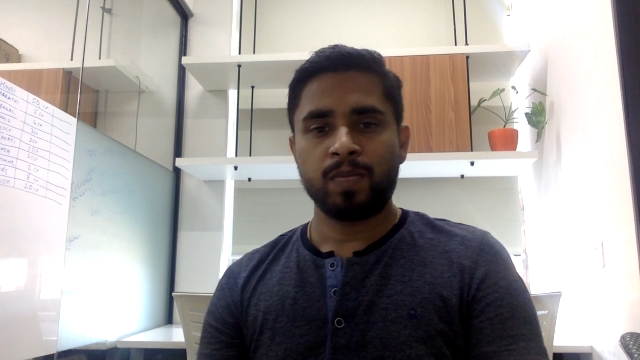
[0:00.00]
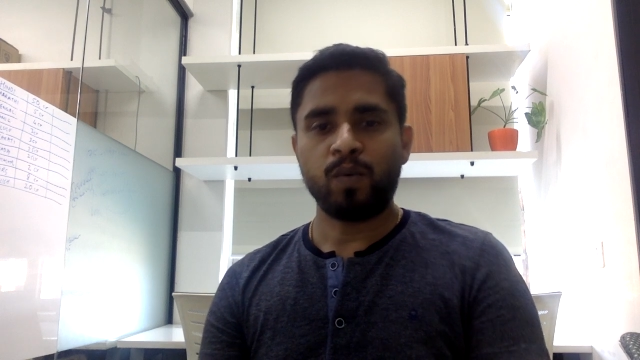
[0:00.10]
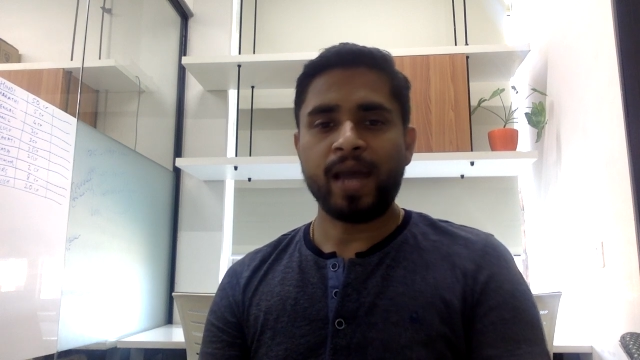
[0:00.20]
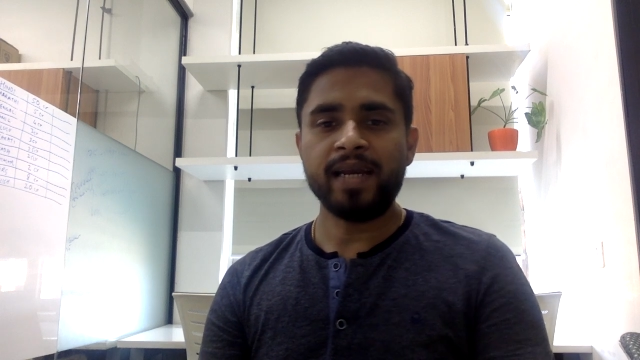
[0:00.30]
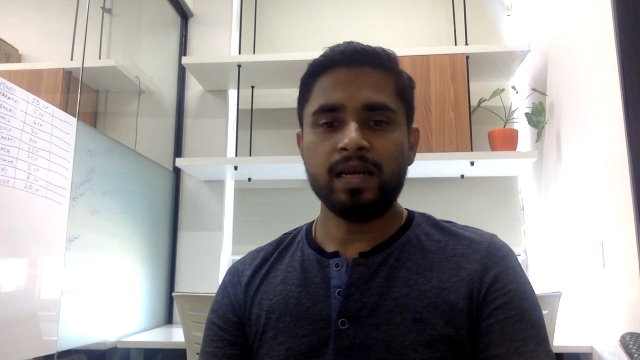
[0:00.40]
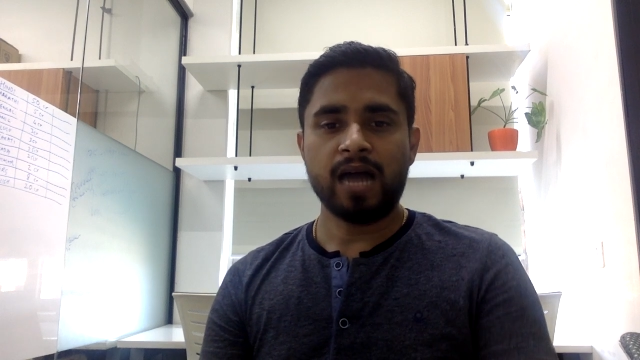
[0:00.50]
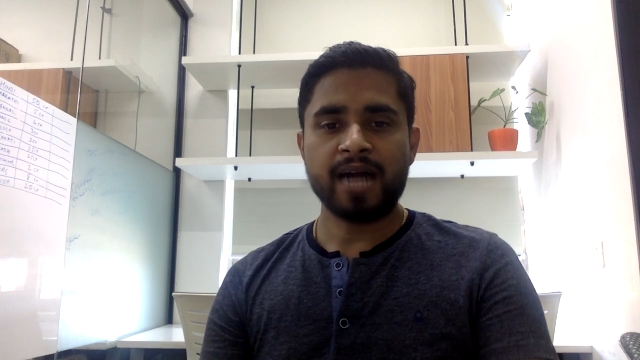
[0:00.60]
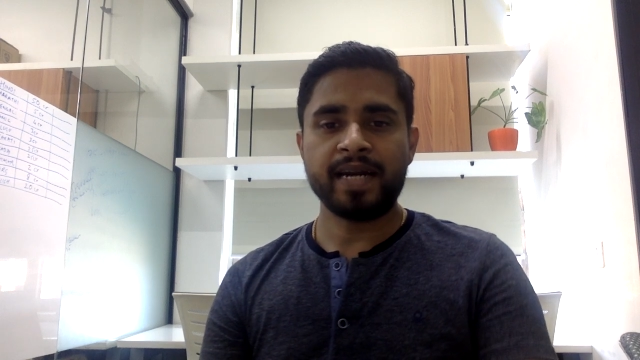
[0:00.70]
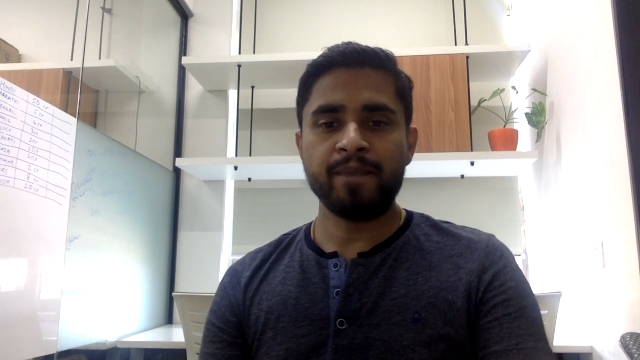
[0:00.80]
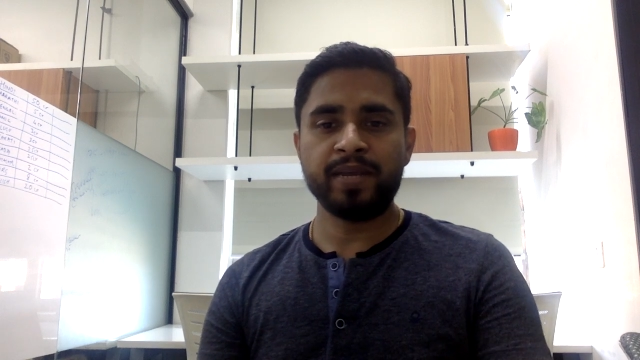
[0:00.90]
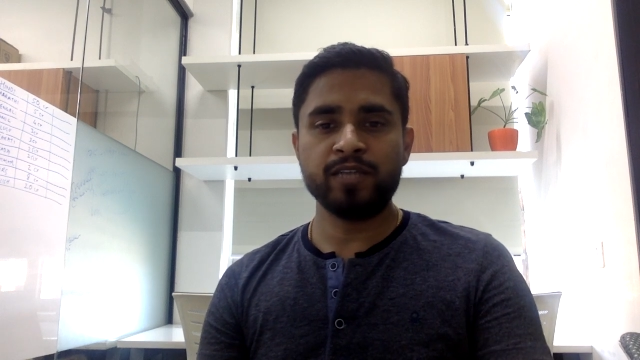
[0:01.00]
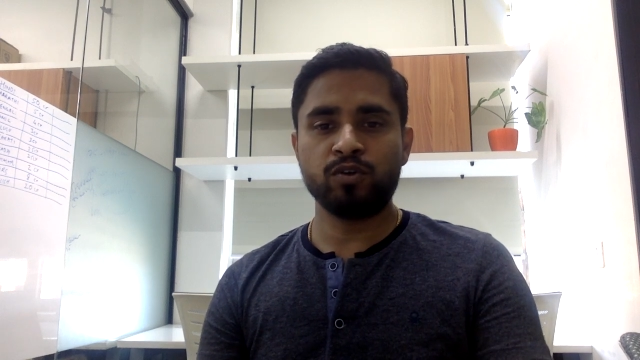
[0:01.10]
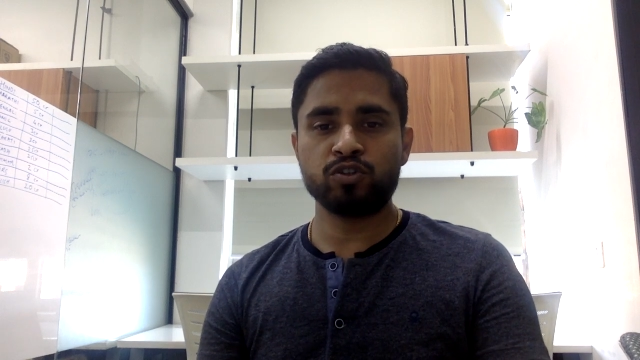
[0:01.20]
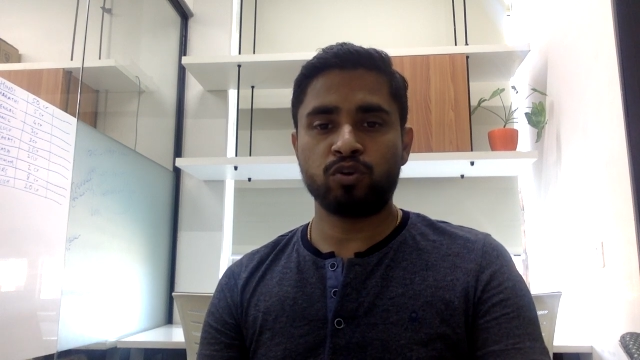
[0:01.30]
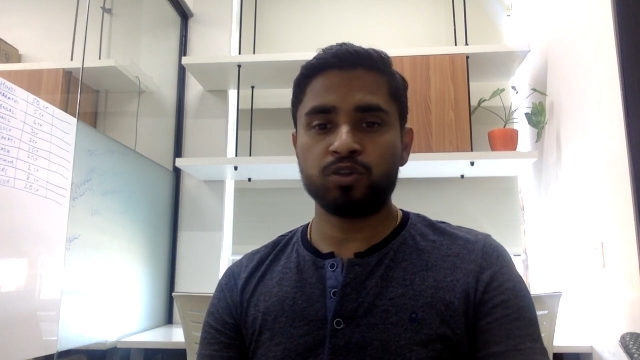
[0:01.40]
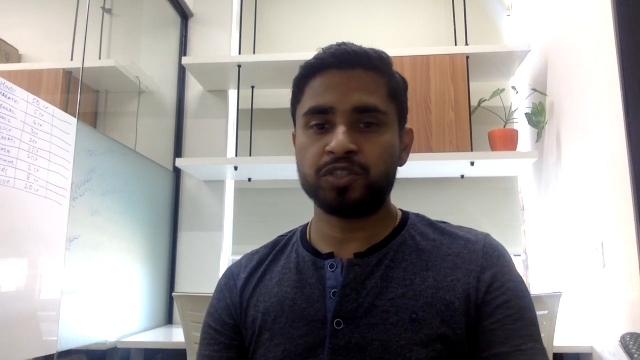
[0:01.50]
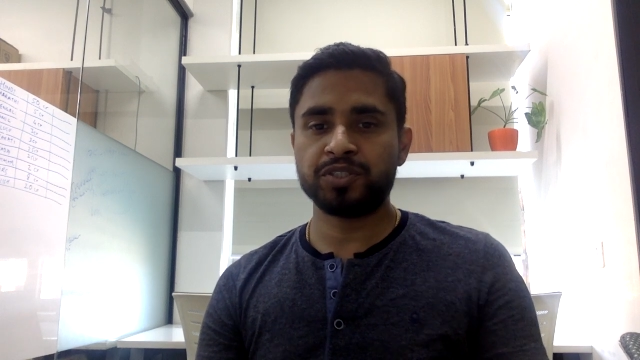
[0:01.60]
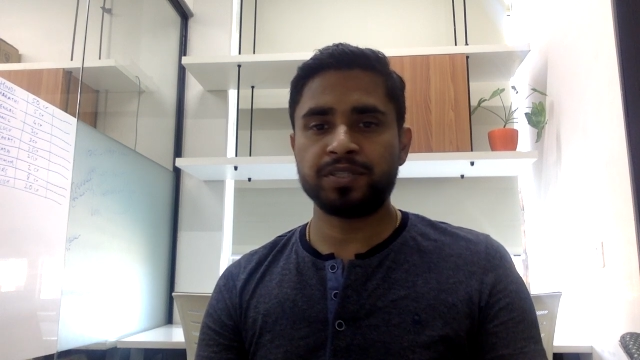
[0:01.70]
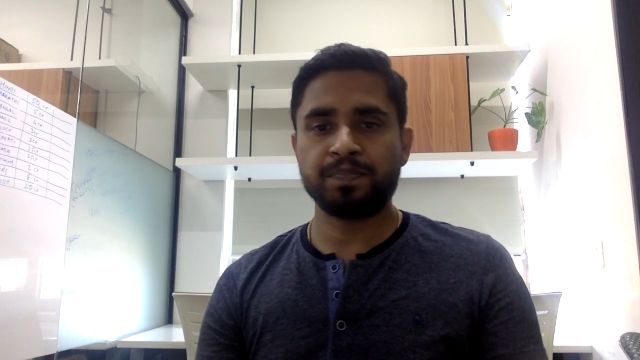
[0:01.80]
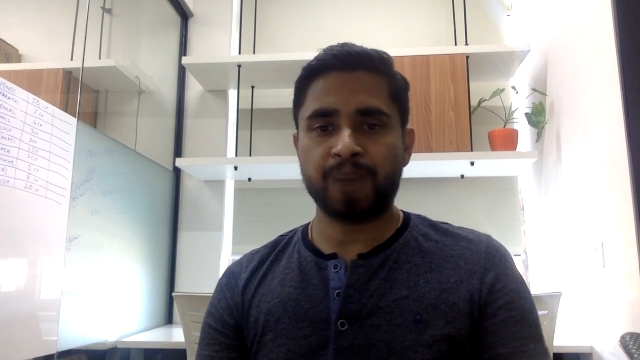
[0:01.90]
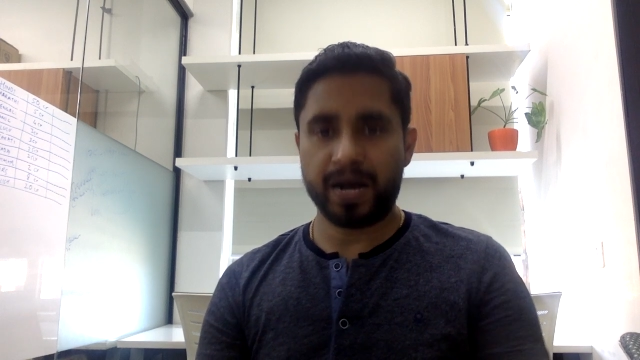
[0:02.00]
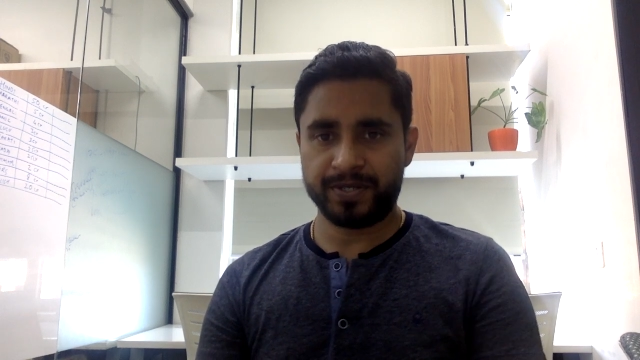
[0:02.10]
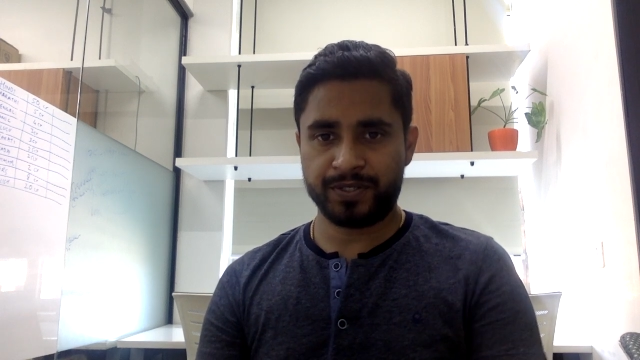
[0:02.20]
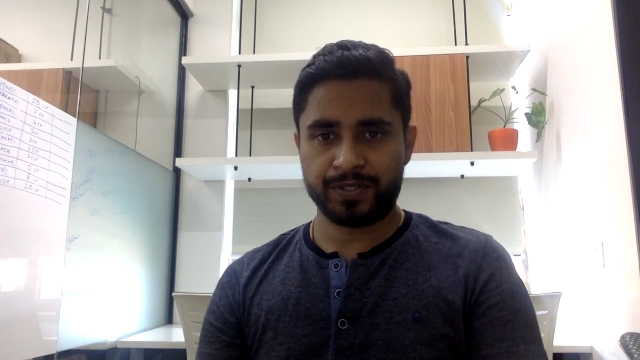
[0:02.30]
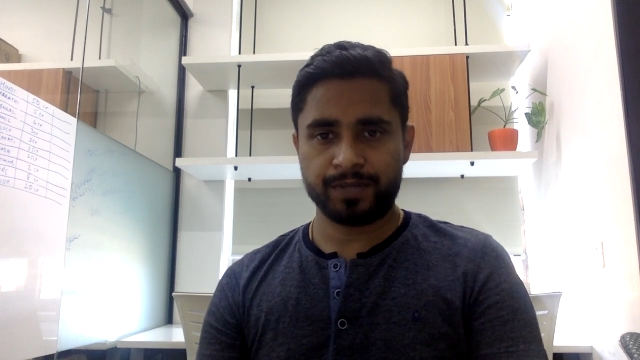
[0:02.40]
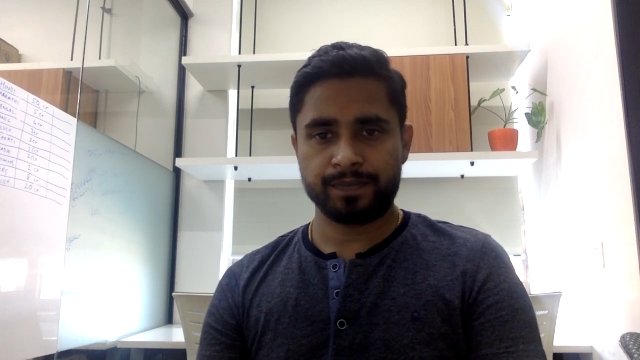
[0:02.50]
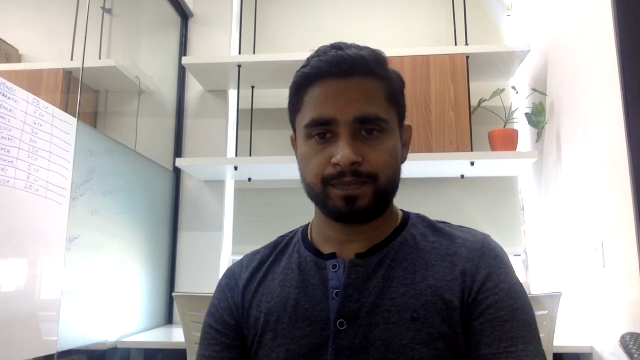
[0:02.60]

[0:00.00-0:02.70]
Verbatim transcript: while attempting those questions in past?